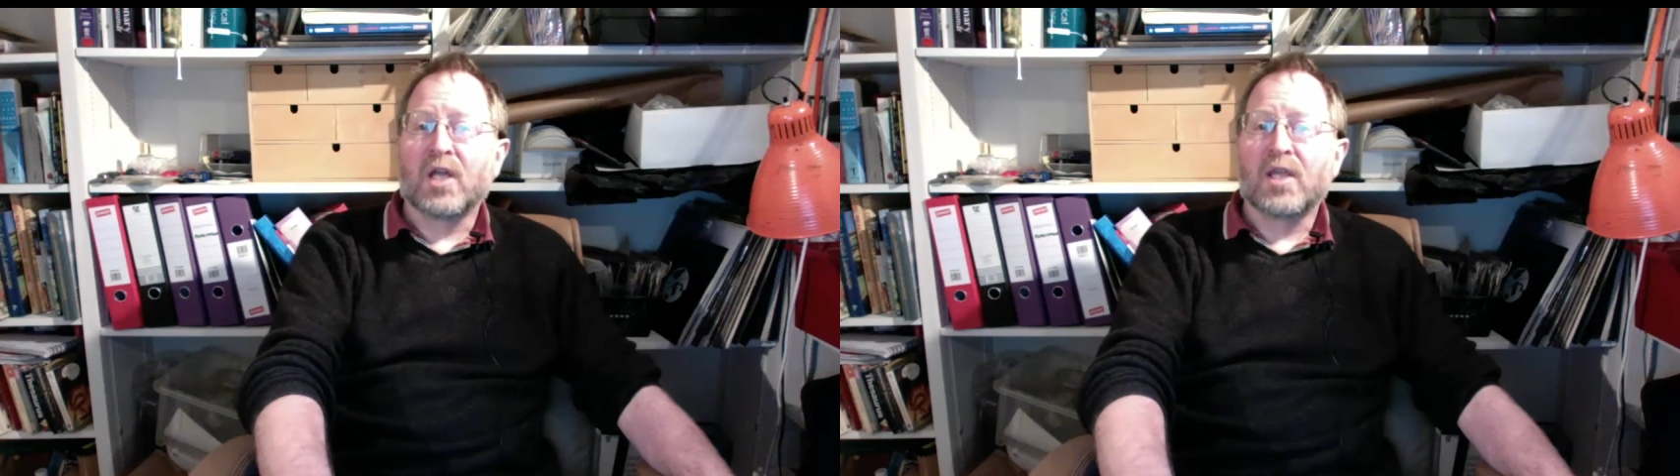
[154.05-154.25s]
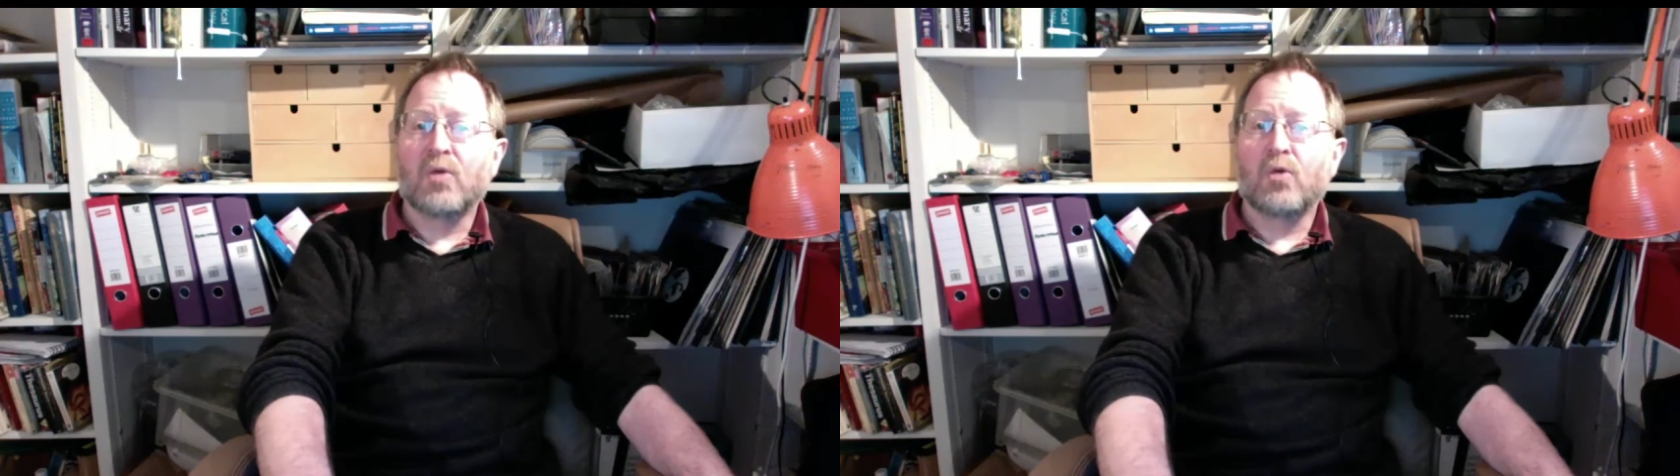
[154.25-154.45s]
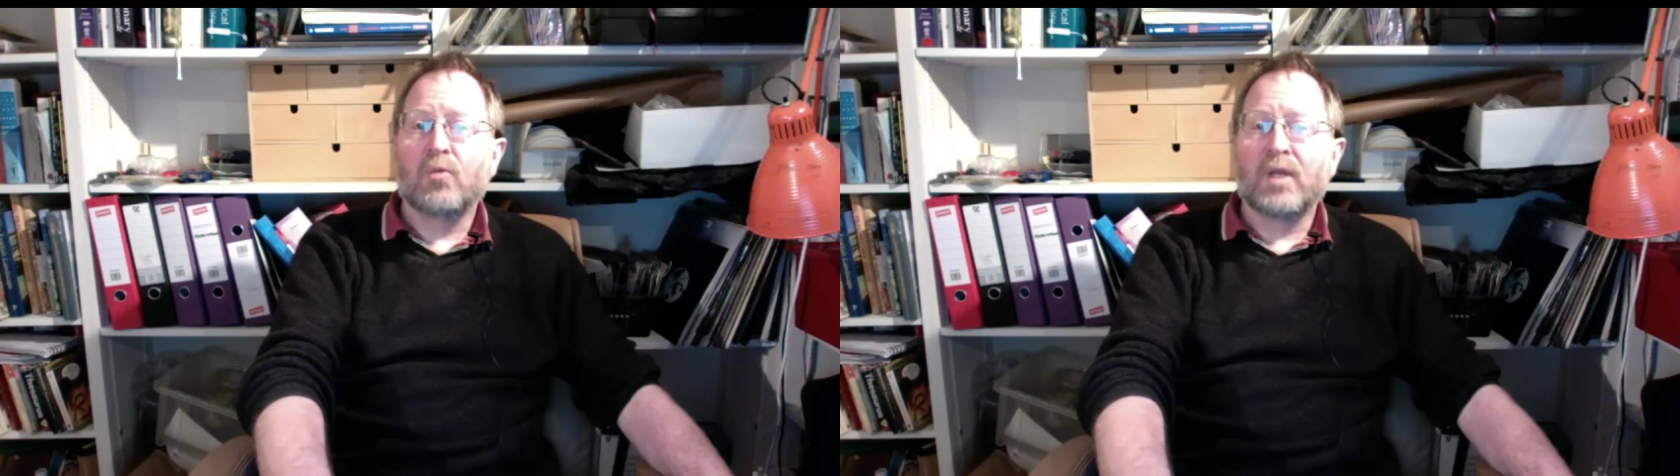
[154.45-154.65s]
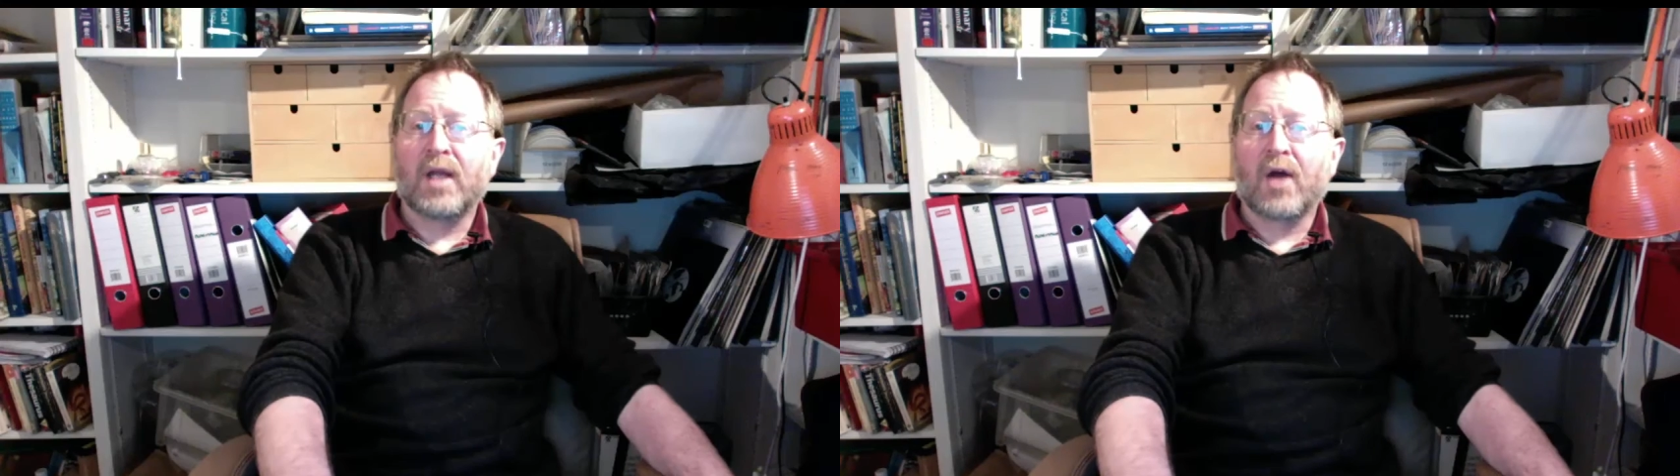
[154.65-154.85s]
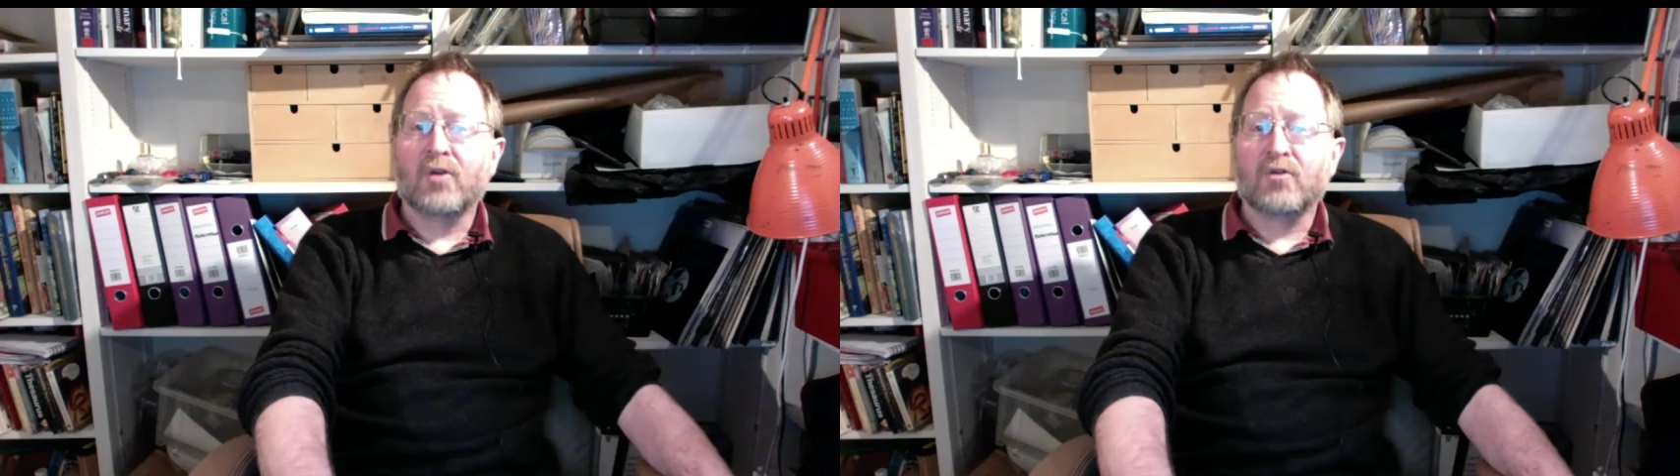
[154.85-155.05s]
they would be
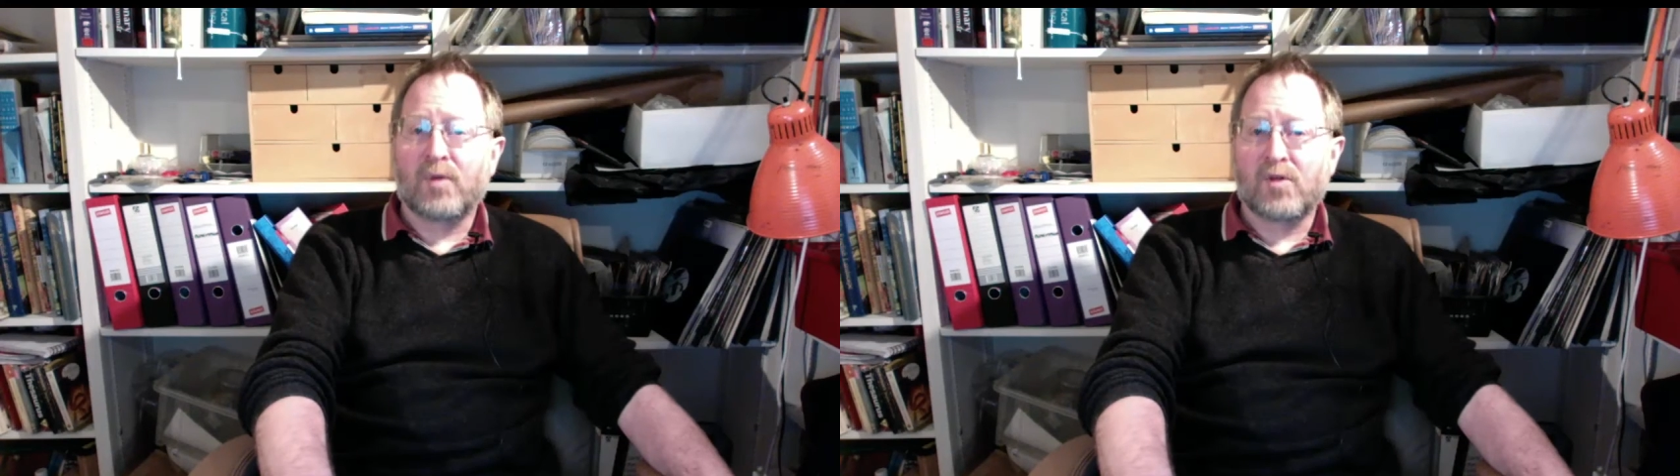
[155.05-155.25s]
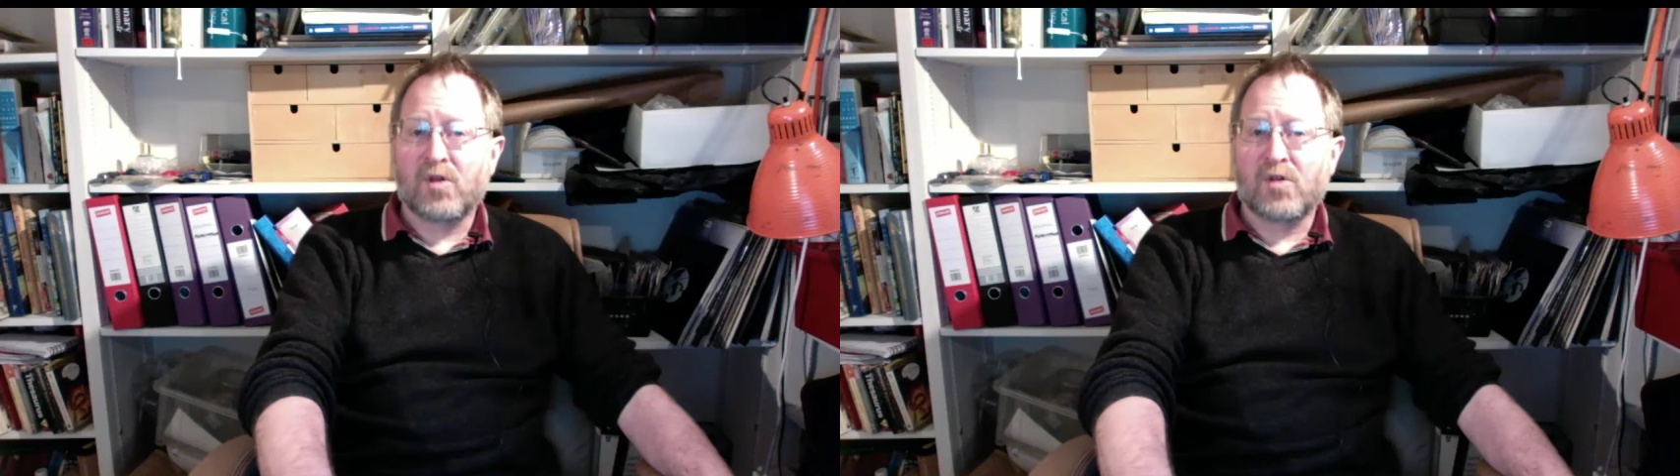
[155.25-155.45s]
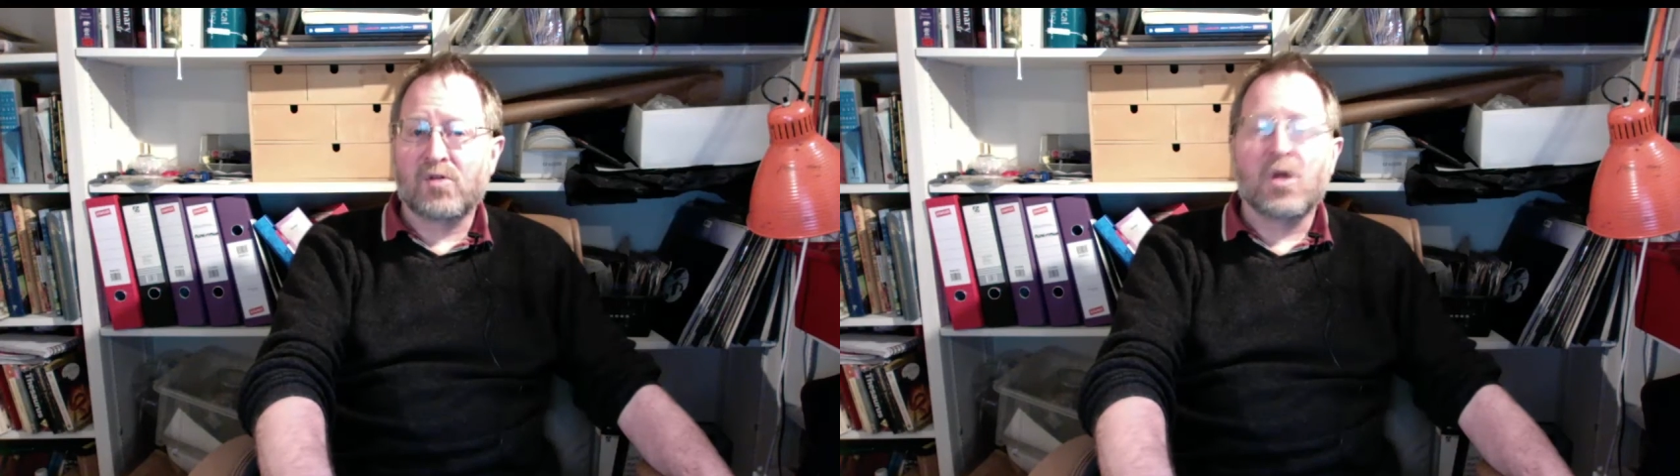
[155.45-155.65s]
out of business